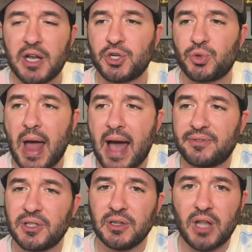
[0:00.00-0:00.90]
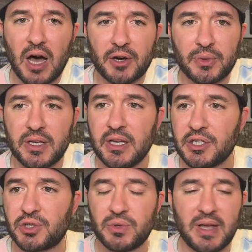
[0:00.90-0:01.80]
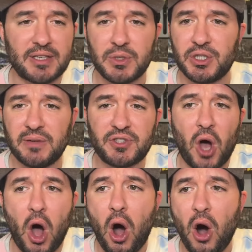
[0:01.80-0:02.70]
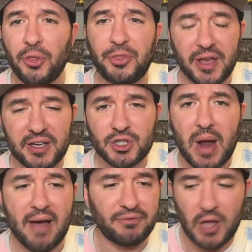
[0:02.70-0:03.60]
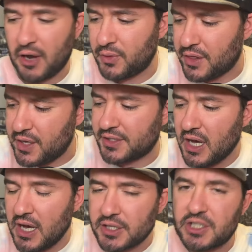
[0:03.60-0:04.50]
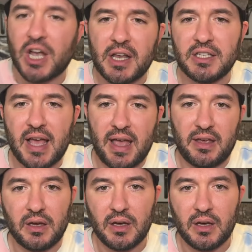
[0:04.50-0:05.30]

draft lottery history as we shift to all things draft lottery this Sunday,